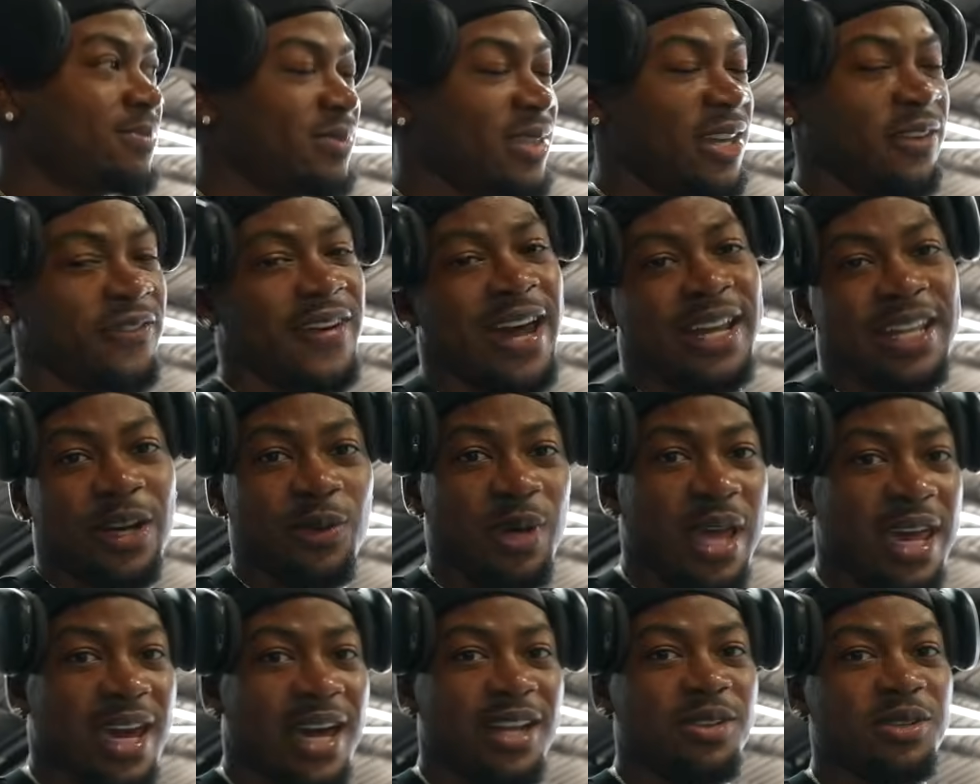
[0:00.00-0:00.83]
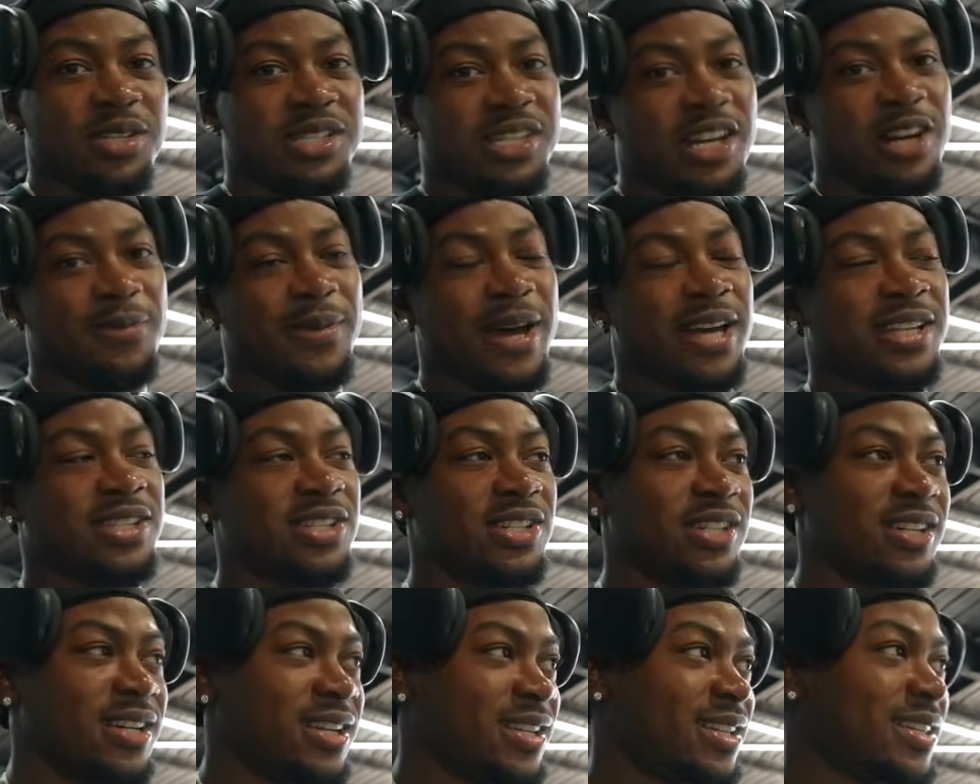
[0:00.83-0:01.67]
the fact that we ain't gotta do
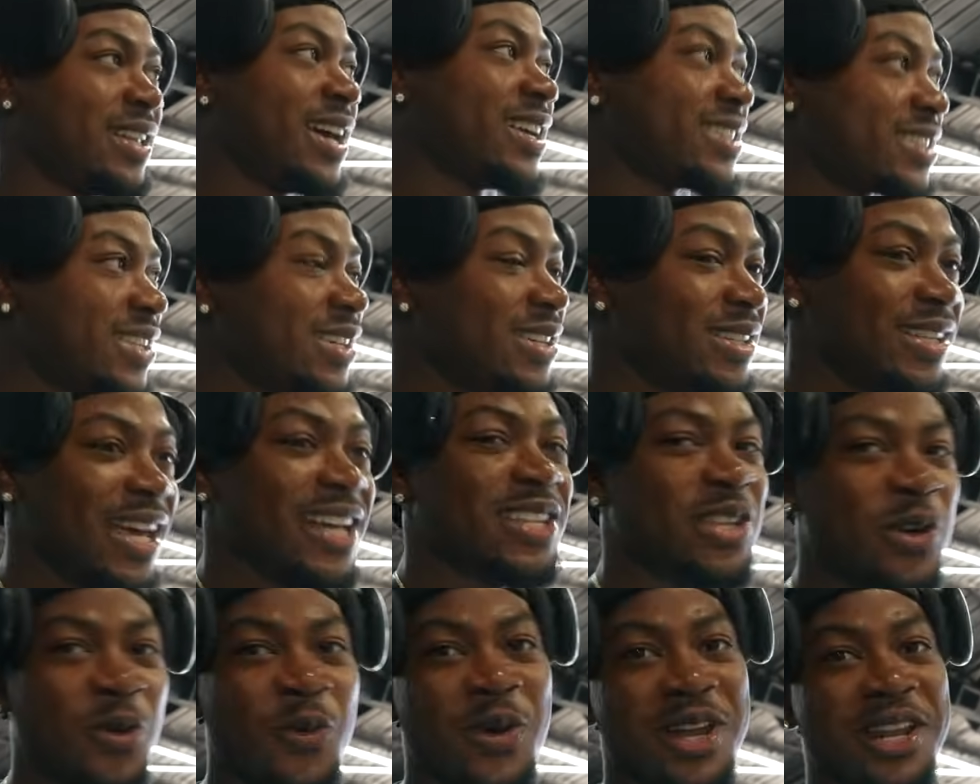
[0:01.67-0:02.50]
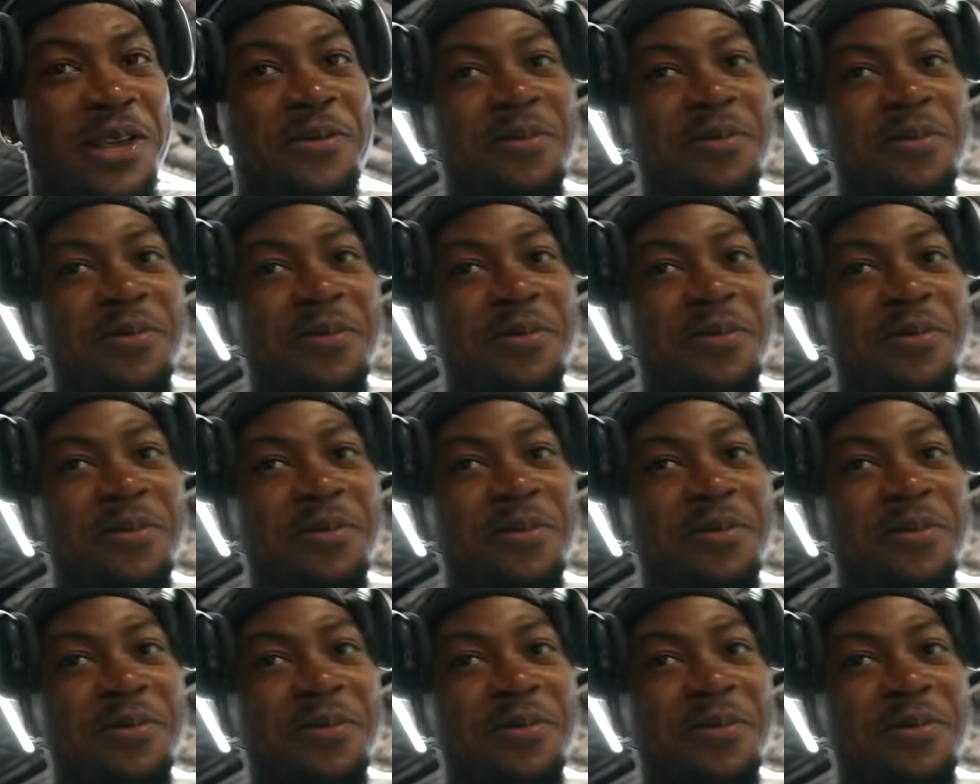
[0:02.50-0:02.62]
Stairmaster, that's a win